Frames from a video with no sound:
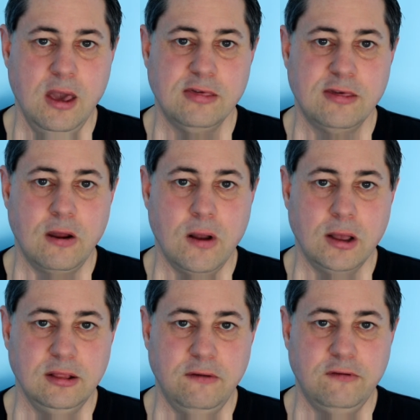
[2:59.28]

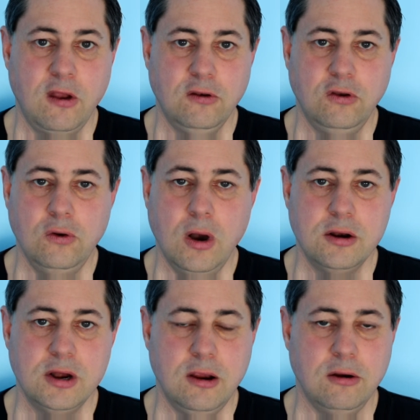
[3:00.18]
Serug lived
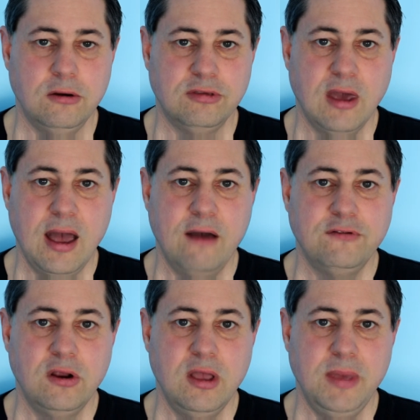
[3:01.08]
200 years
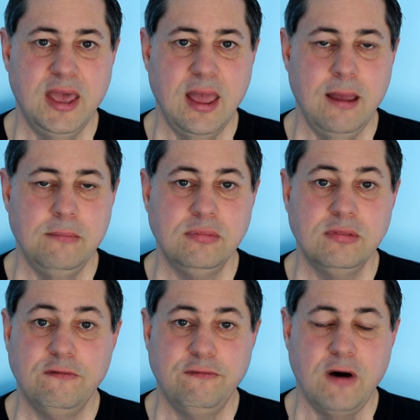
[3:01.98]
after he became
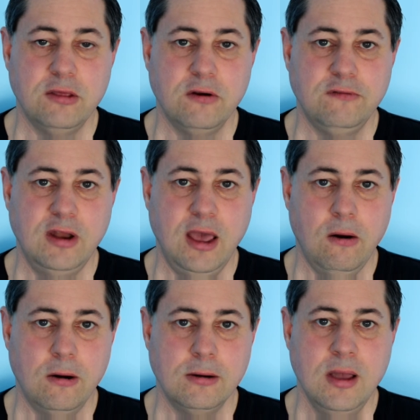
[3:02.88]
father of
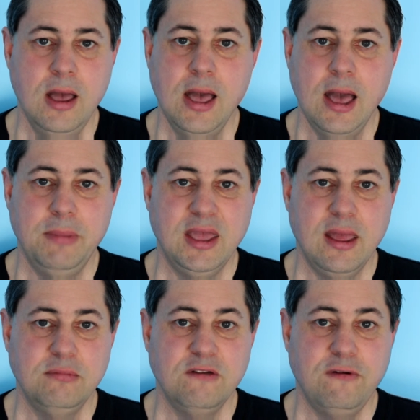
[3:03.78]
Nahor, and
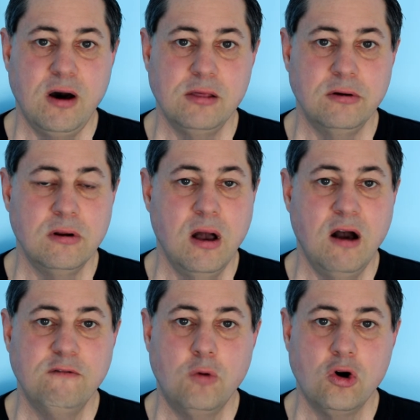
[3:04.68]
became the father
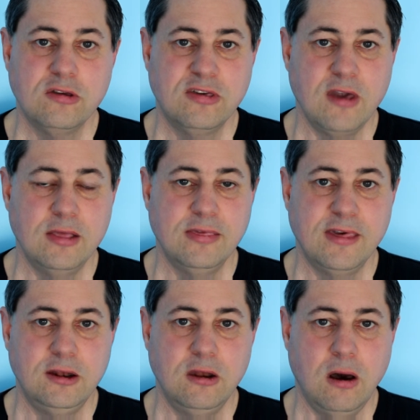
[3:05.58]
of more sons
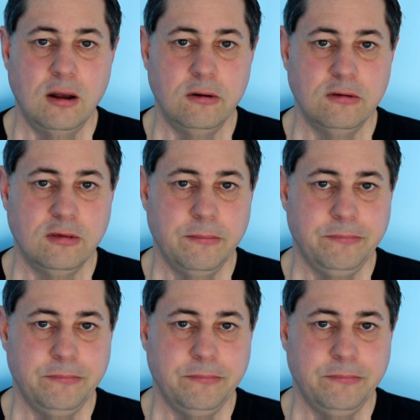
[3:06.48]
and daughters.